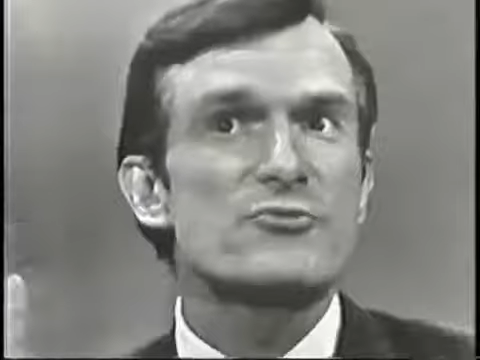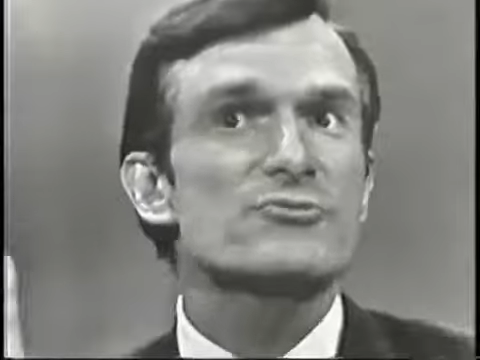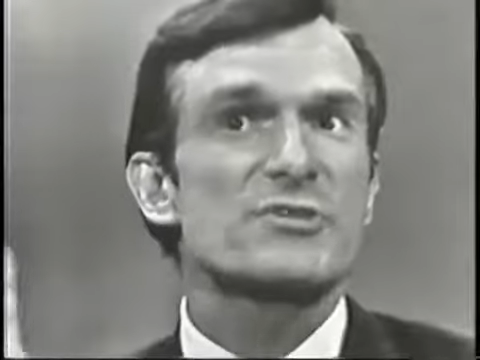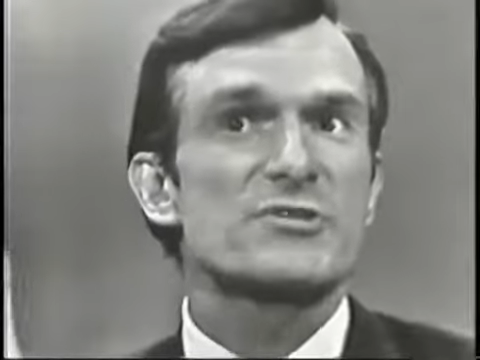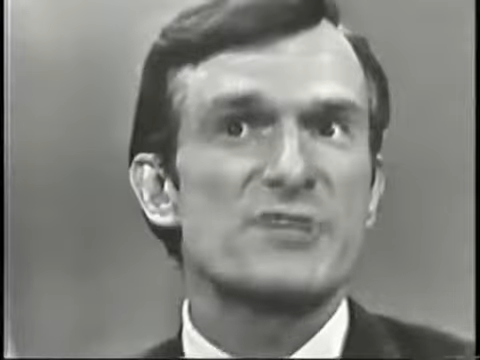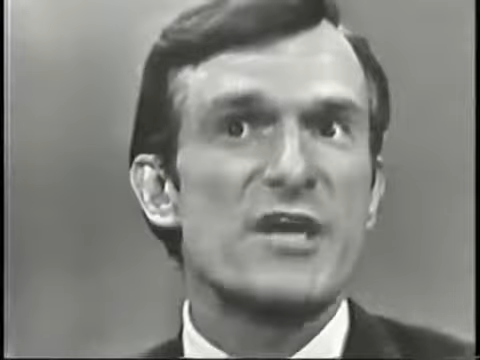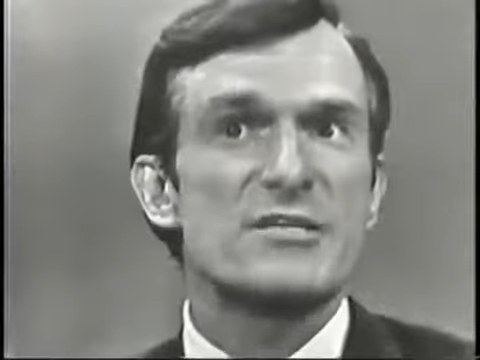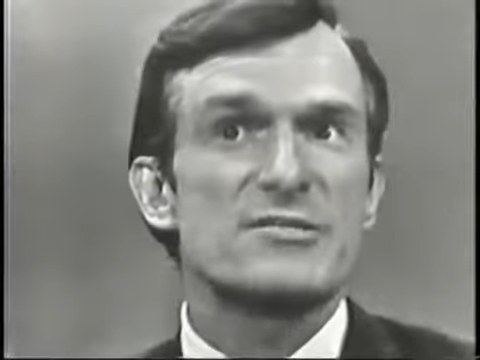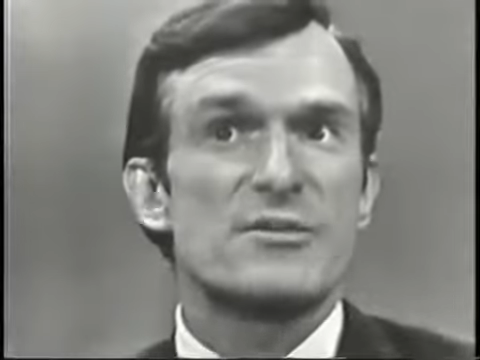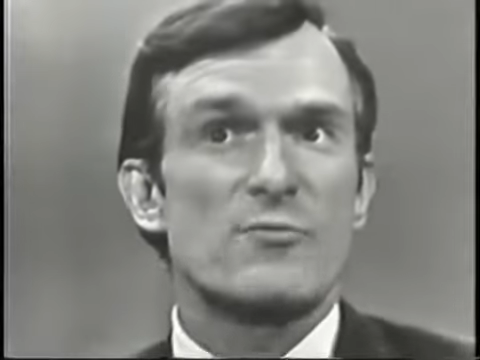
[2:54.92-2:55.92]
A
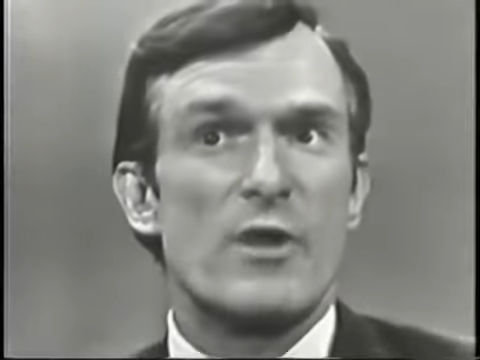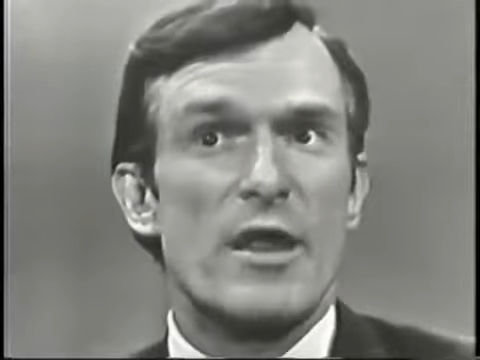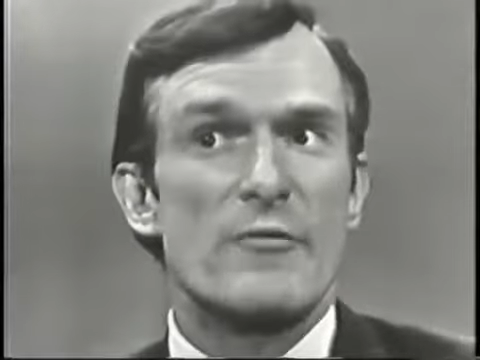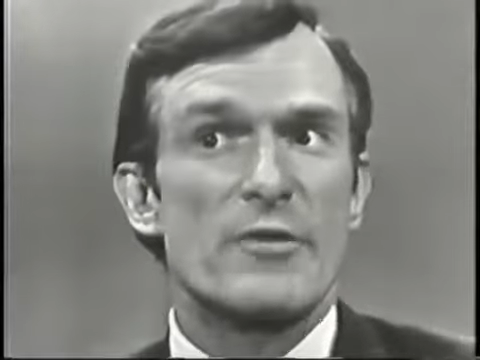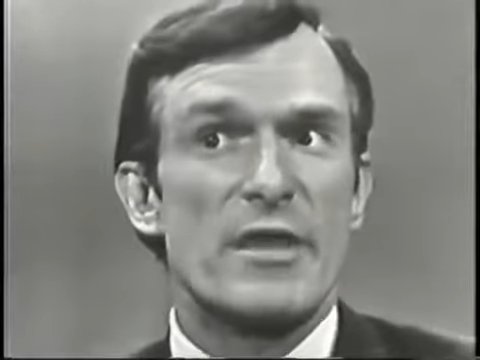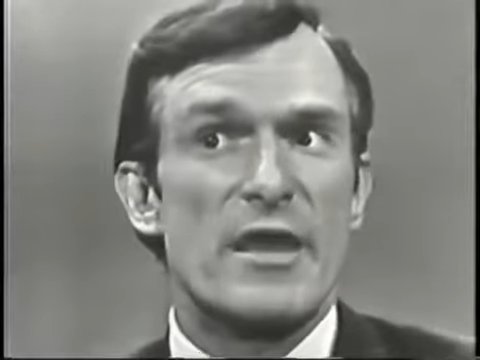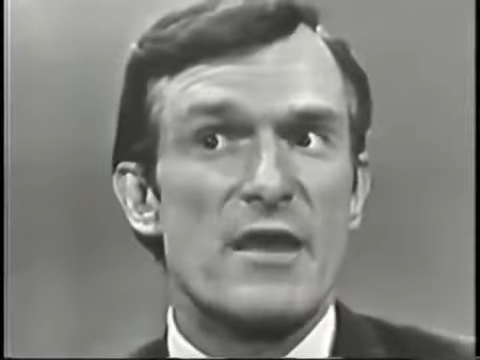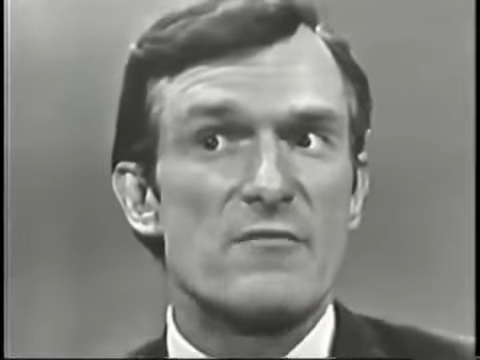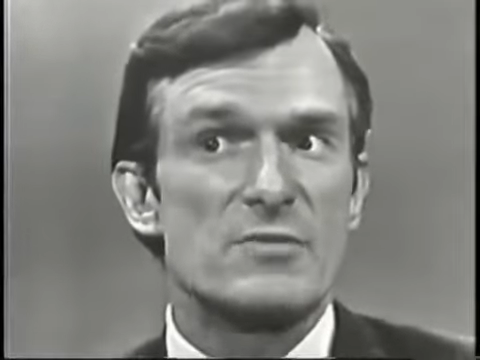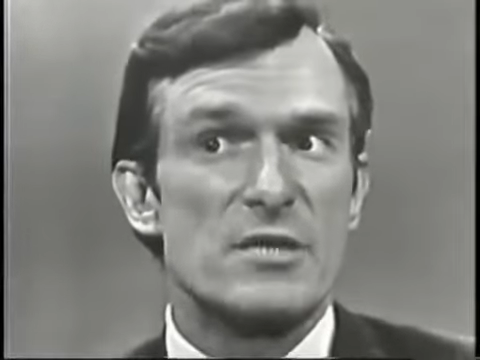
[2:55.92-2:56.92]
philosophy carried out
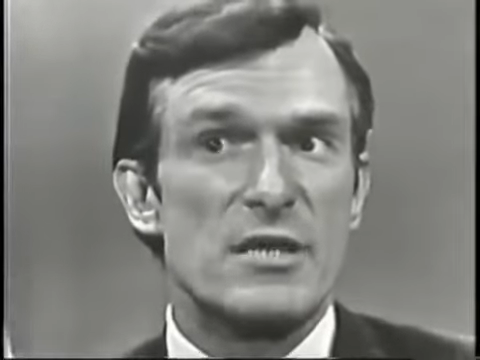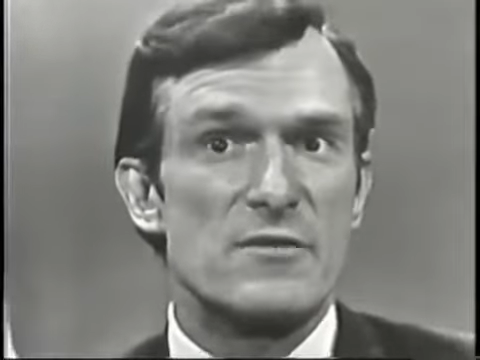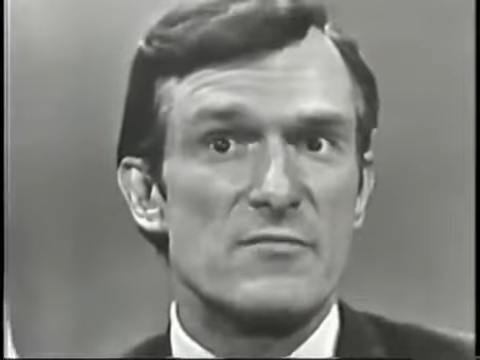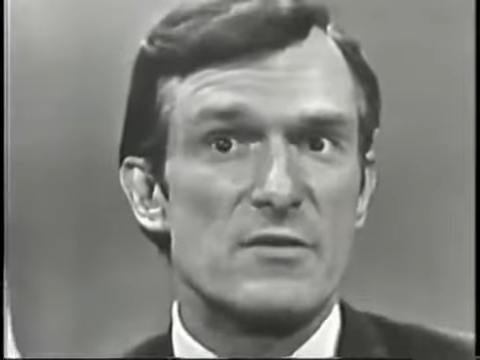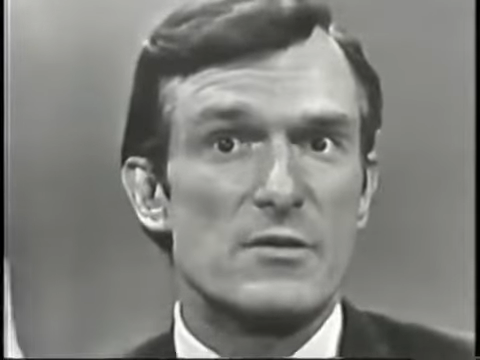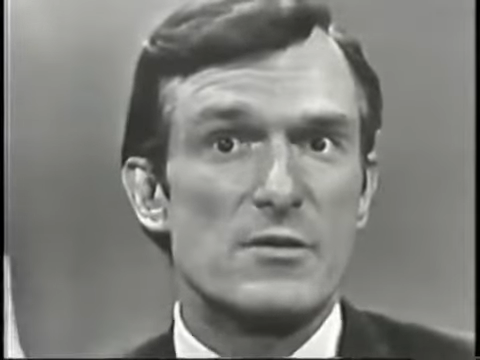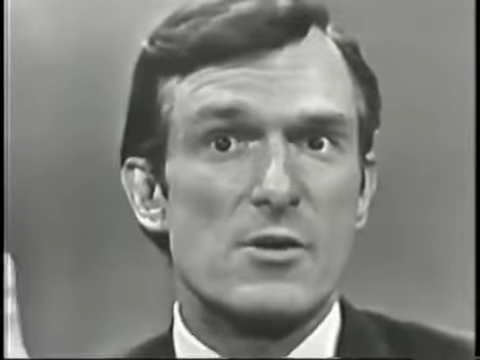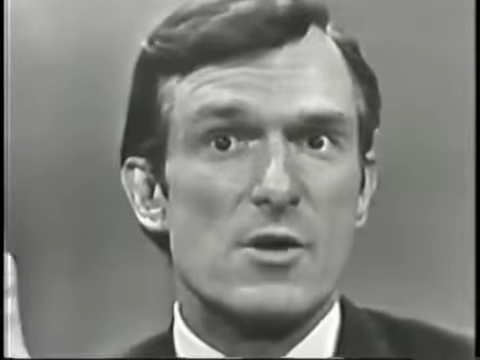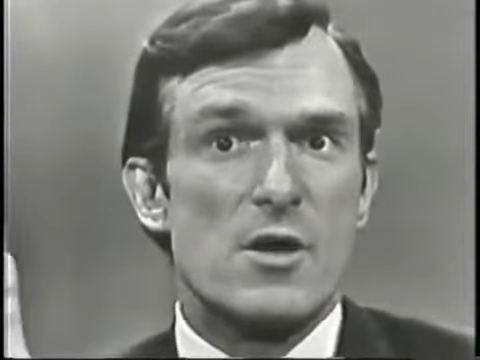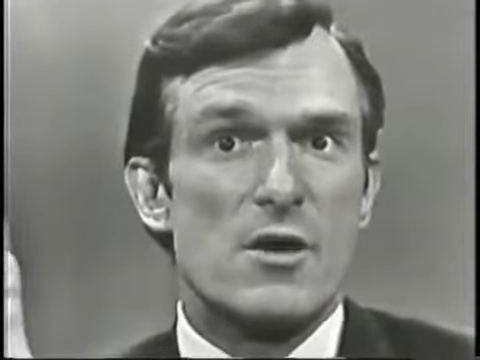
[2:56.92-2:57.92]
by Hugh Hefner in